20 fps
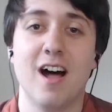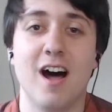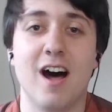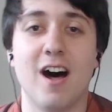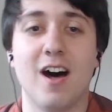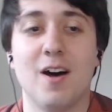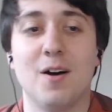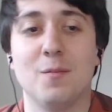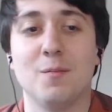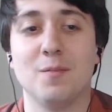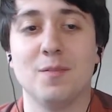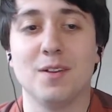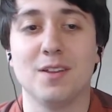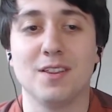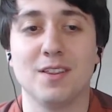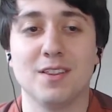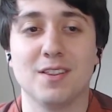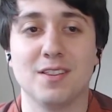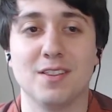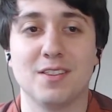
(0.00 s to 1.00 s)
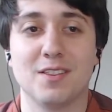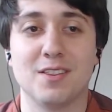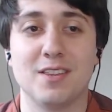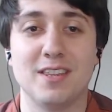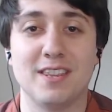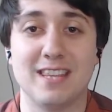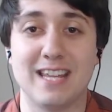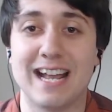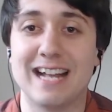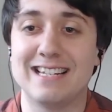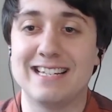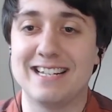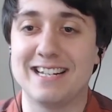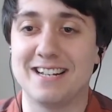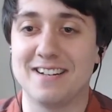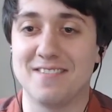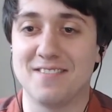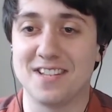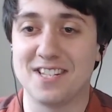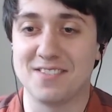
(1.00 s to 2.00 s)
The
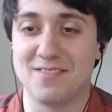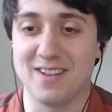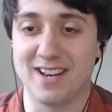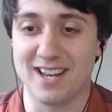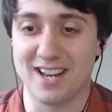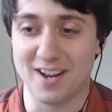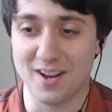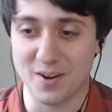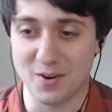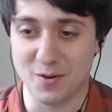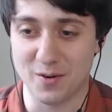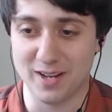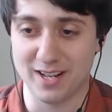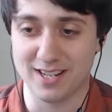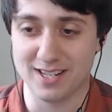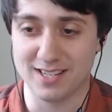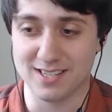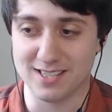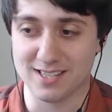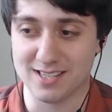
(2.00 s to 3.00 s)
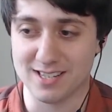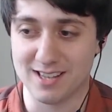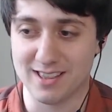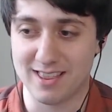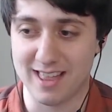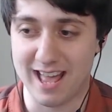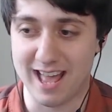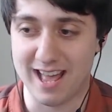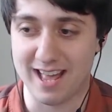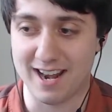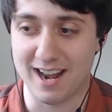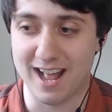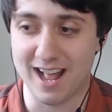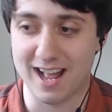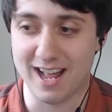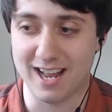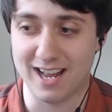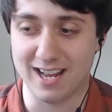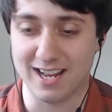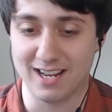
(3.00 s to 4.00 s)
idea of this video is that
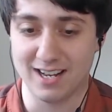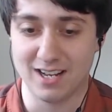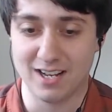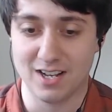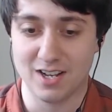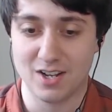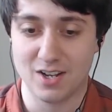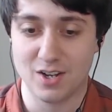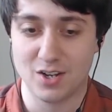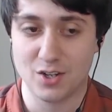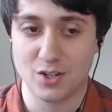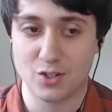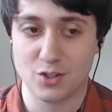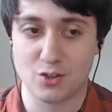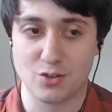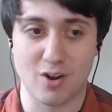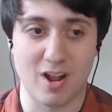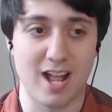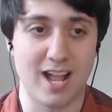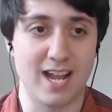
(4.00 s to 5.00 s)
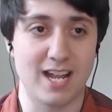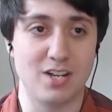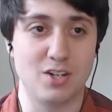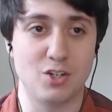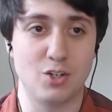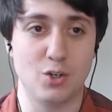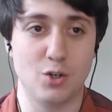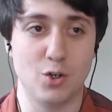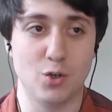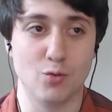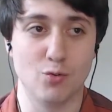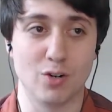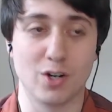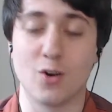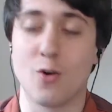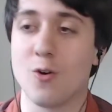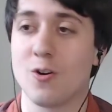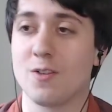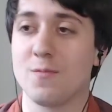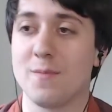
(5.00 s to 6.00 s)
I try to
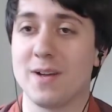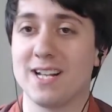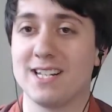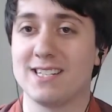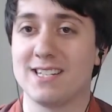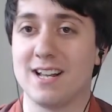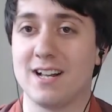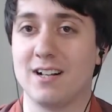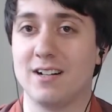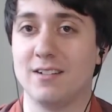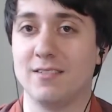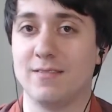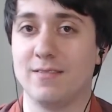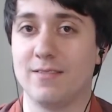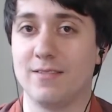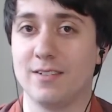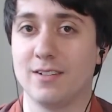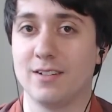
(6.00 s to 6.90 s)
record myself